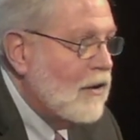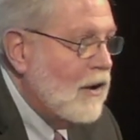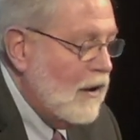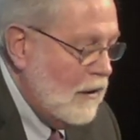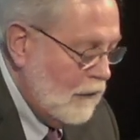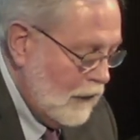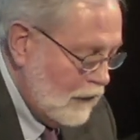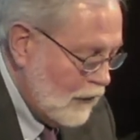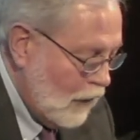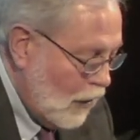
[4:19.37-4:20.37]
the dean of
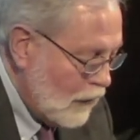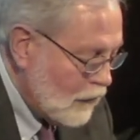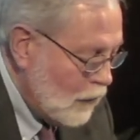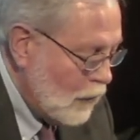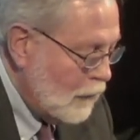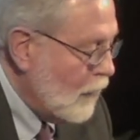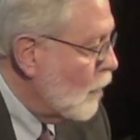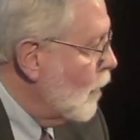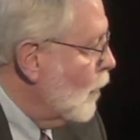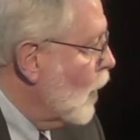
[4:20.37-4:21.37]
this law school for a
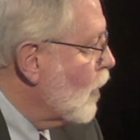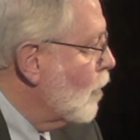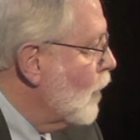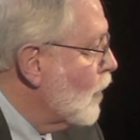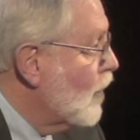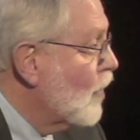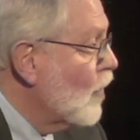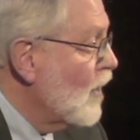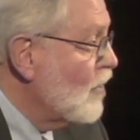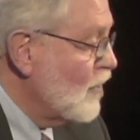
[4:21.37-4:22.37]
remarkable
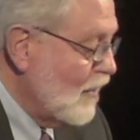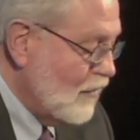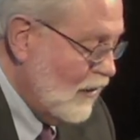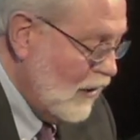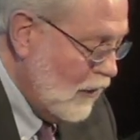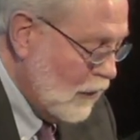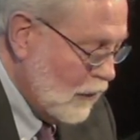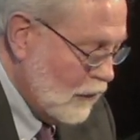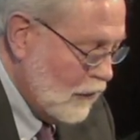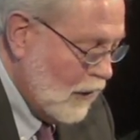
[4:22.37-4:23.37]
36
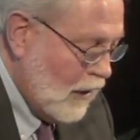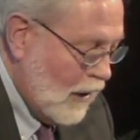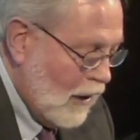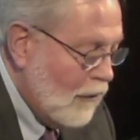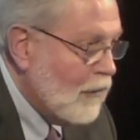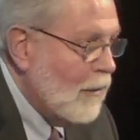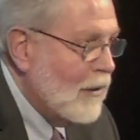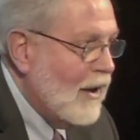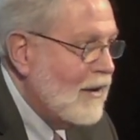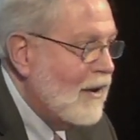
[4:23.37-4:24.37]
years,
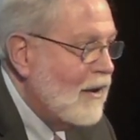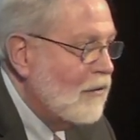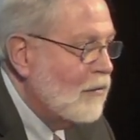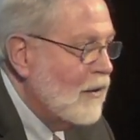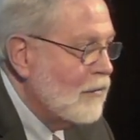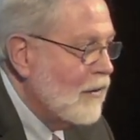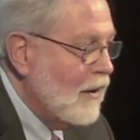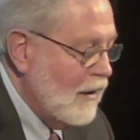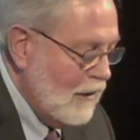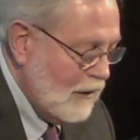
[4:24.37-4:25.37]
from 1915
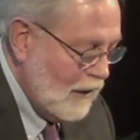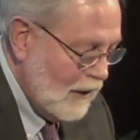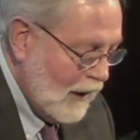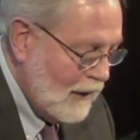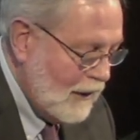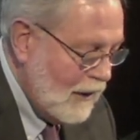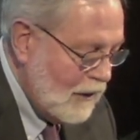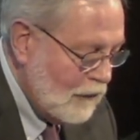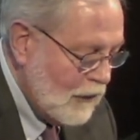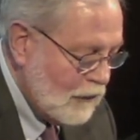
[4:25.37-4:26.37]
to
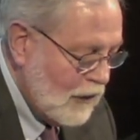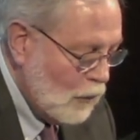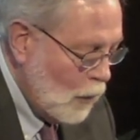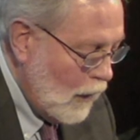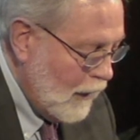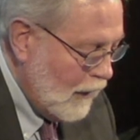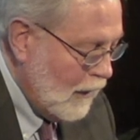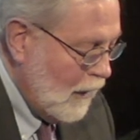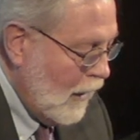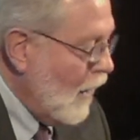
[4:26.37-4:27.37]
1951,
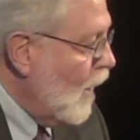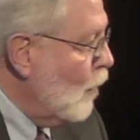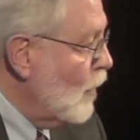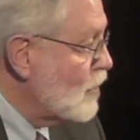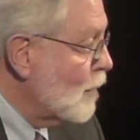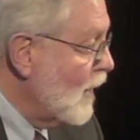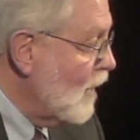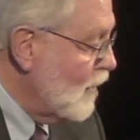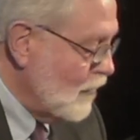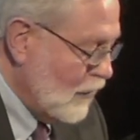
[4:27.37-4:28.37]
which
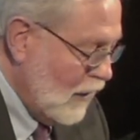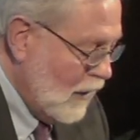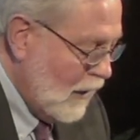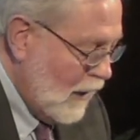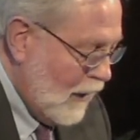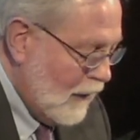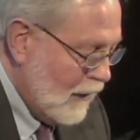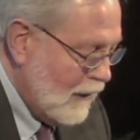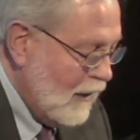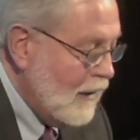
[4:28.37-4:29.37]
means
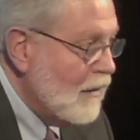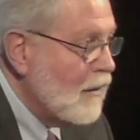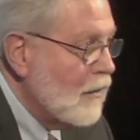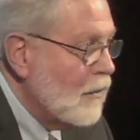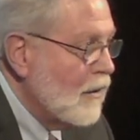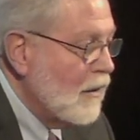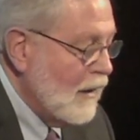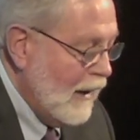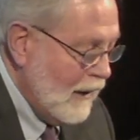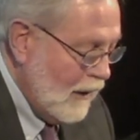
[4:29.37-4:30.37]
that Dean Leary
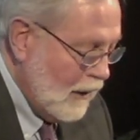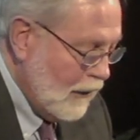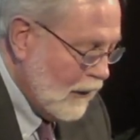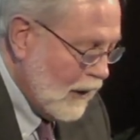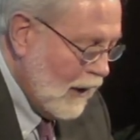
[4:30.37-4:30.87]
led the